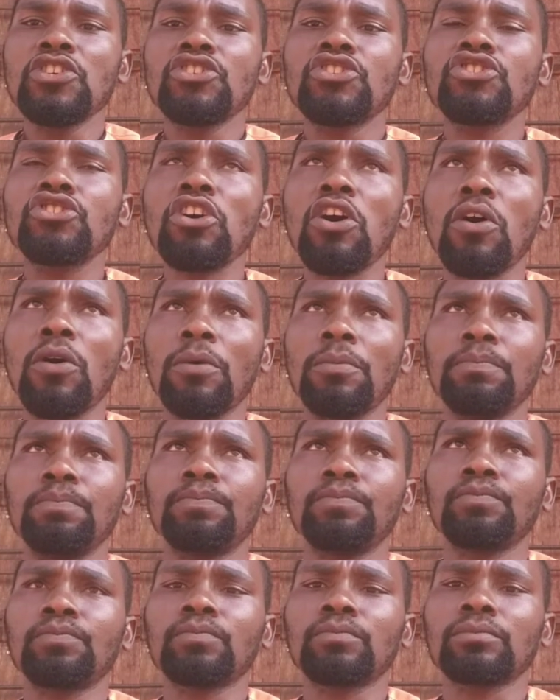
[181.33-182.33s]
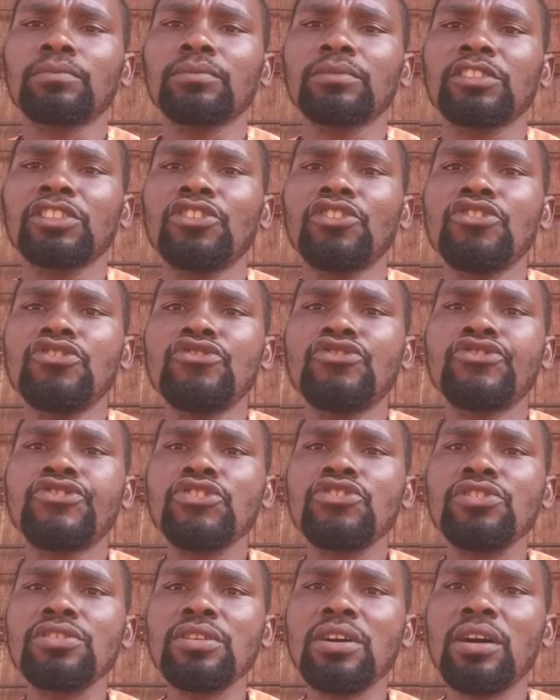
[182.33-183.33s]
So,
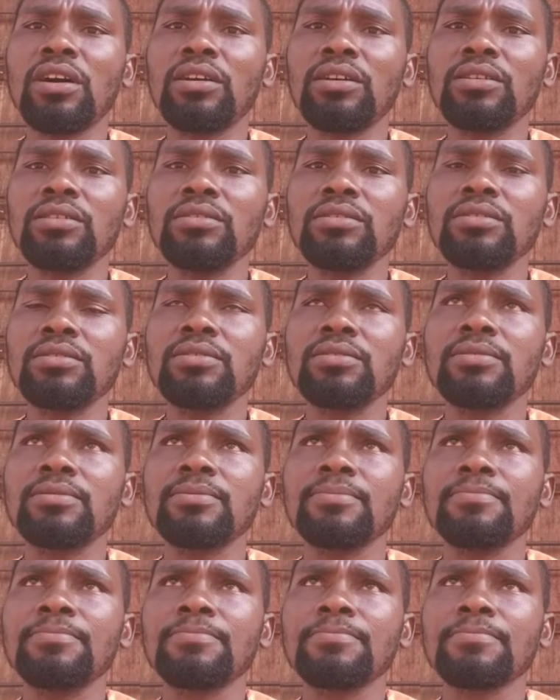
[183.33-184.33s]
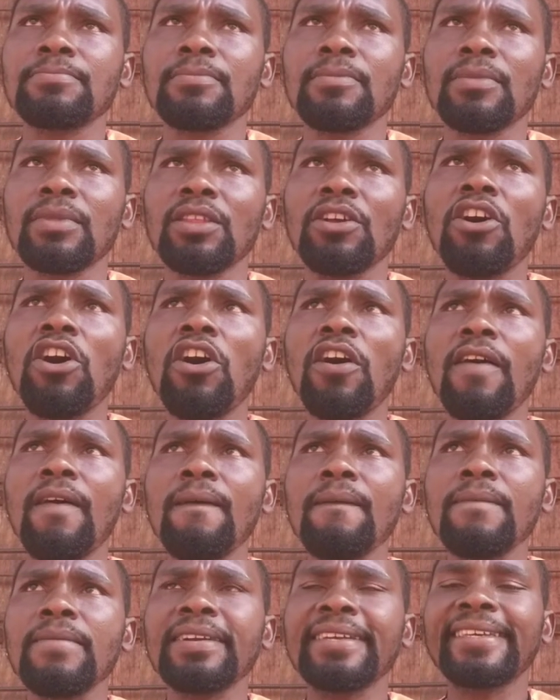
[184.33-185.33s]
do you know,
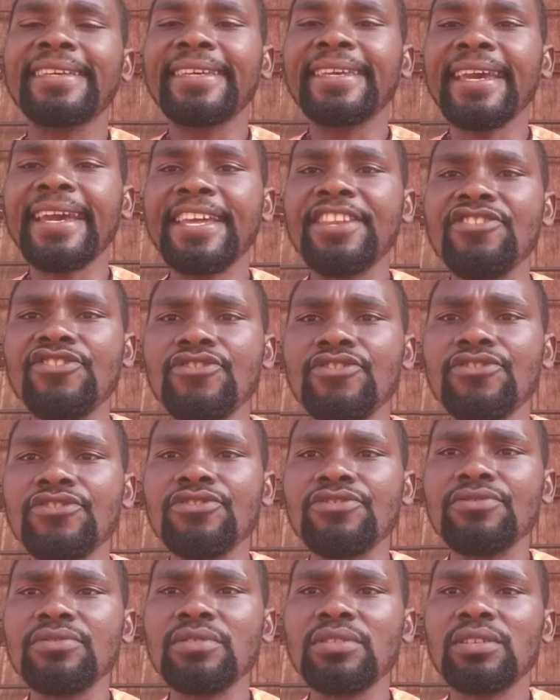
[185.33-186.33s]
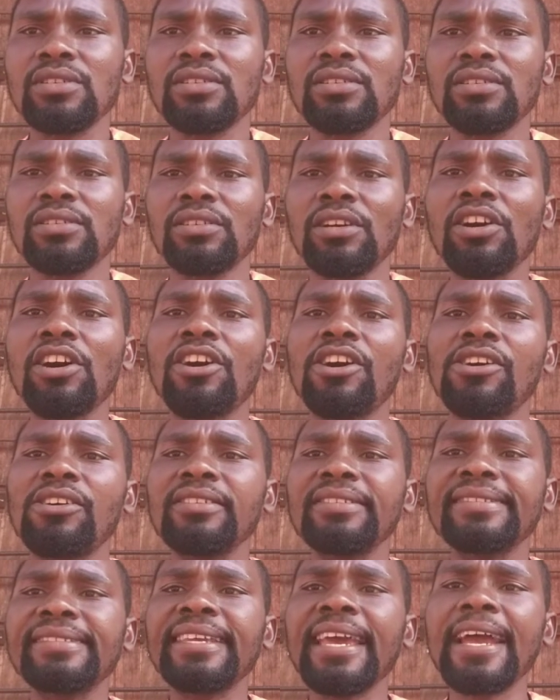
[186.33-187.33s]
or can you,
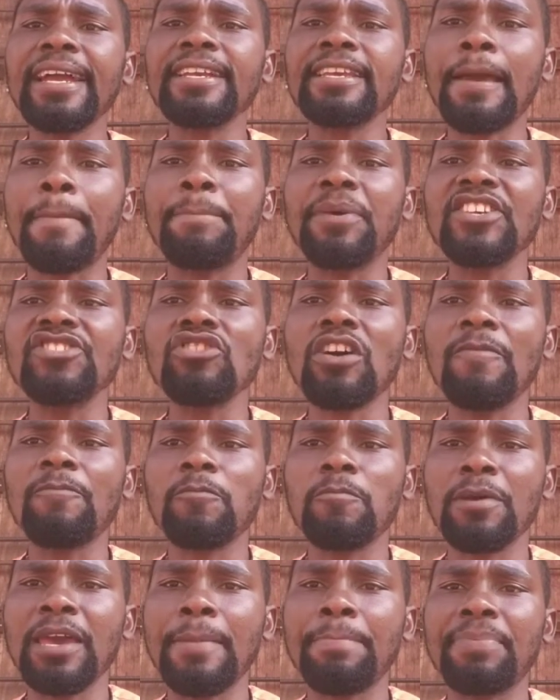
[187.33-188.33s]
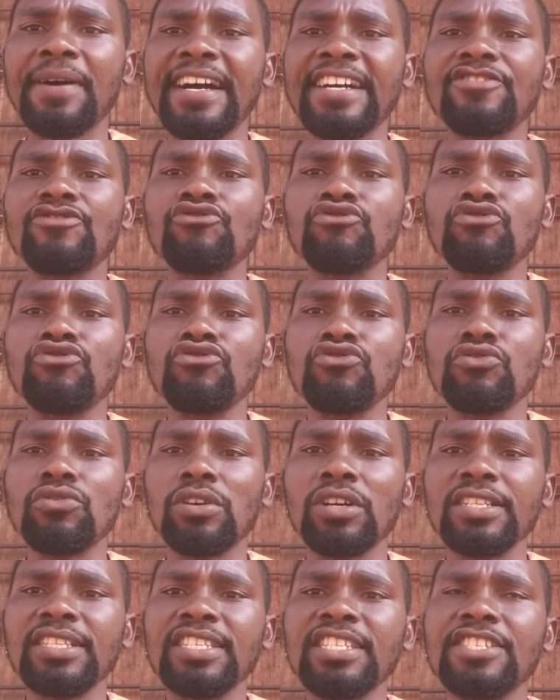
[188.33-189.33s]
or take a piece of paper to do
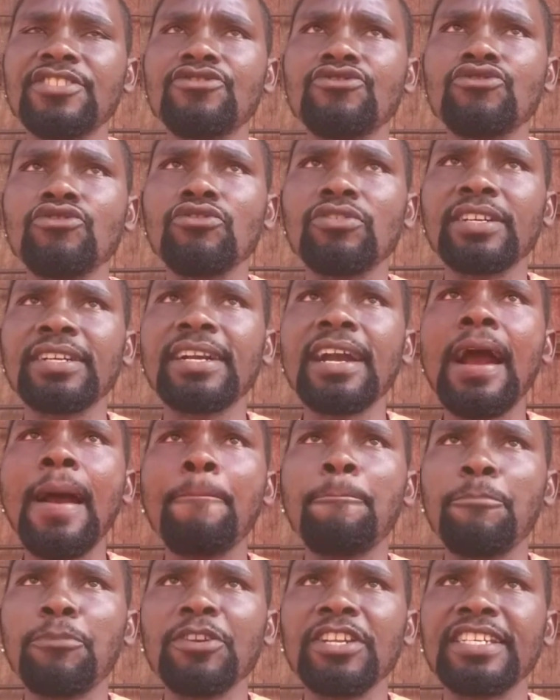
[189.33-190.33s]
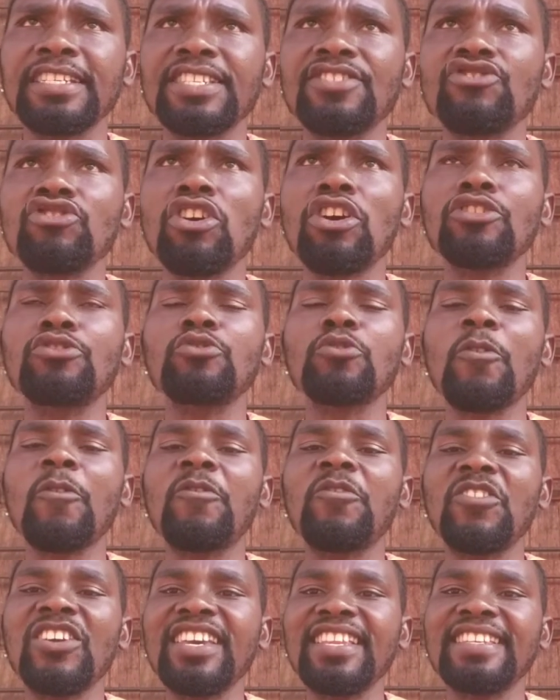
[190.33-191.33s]
what? To complete or to
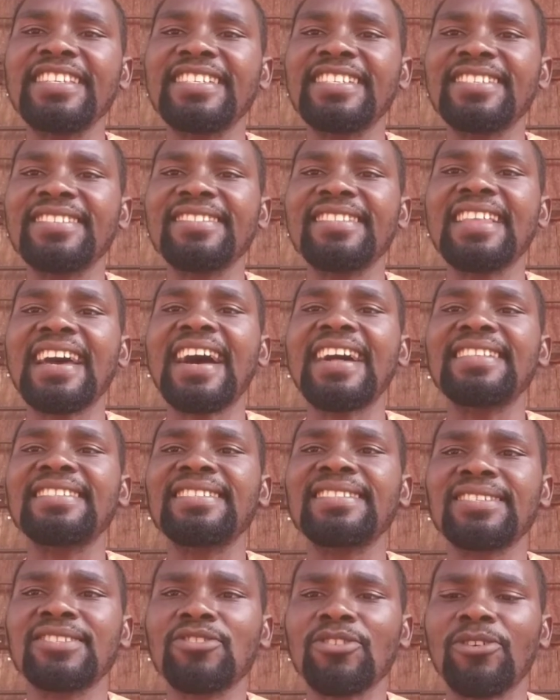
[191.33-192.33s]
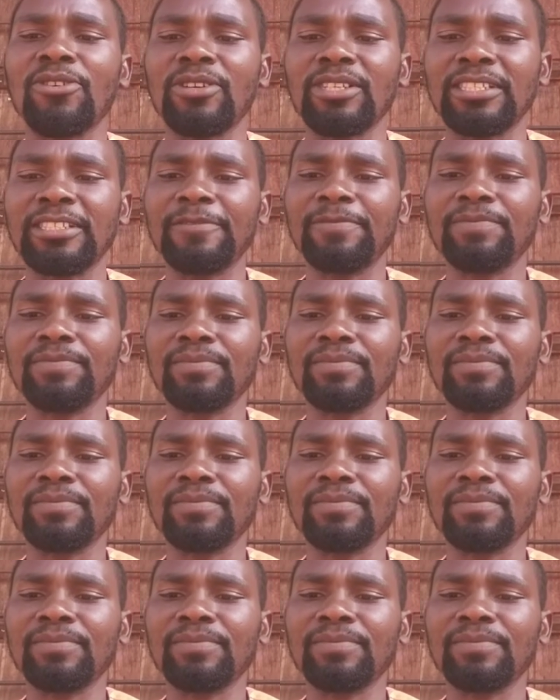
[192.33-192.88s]
finish that story.